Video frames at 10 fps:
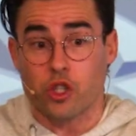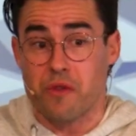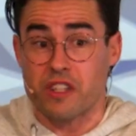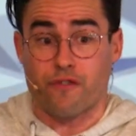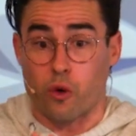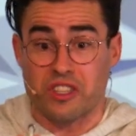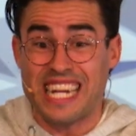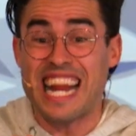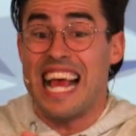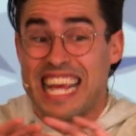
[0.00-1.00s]
Corinthians
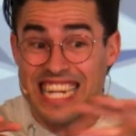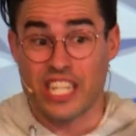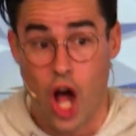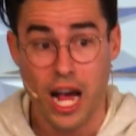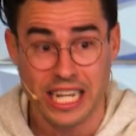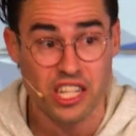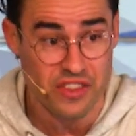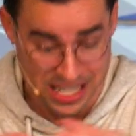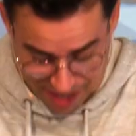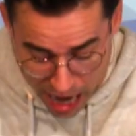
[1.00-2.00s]
14, he's talking to
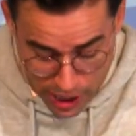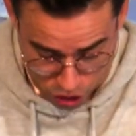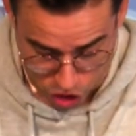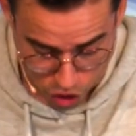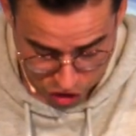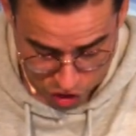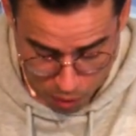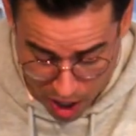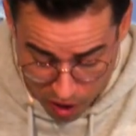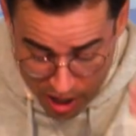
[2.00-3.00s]
the entire church as
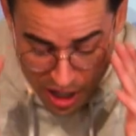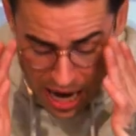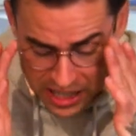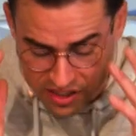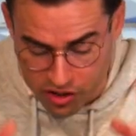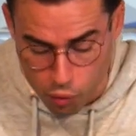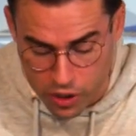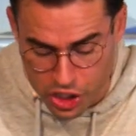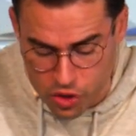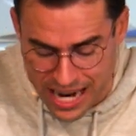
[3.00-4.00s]
well. And he says,
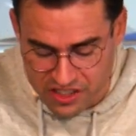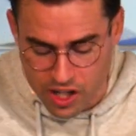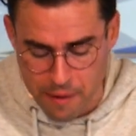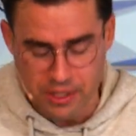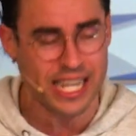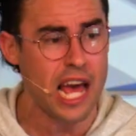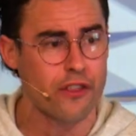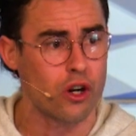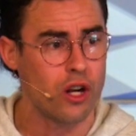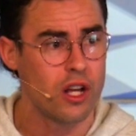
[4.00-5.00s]
when you guys come
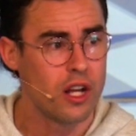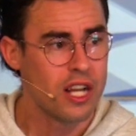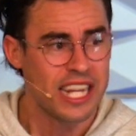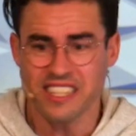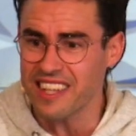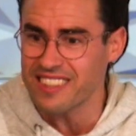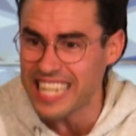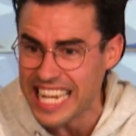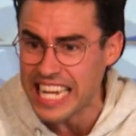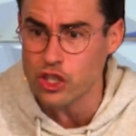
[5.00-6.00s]
together, he says,
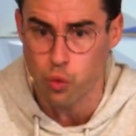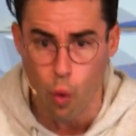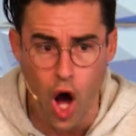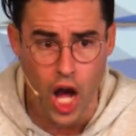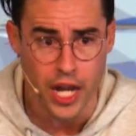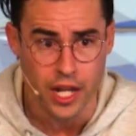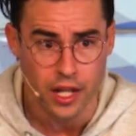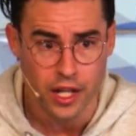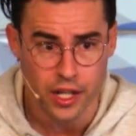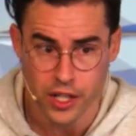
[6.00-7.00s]
each one,
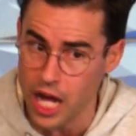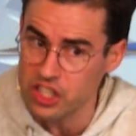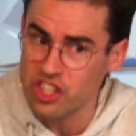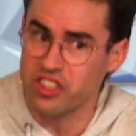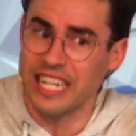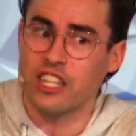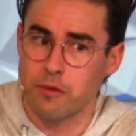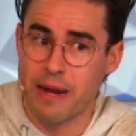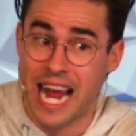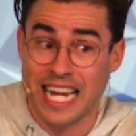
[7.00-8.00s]
not just each
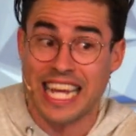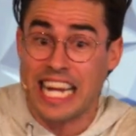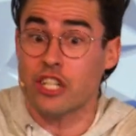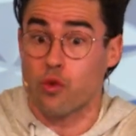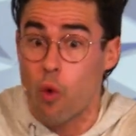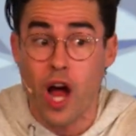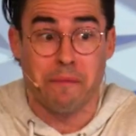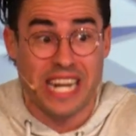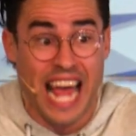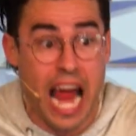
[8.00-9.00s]
man, each one,
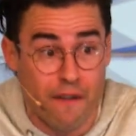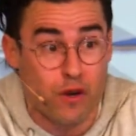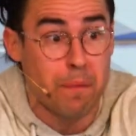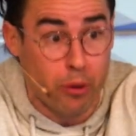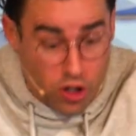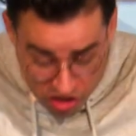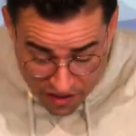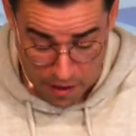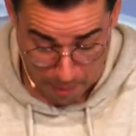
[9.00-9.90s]
meaning every person in the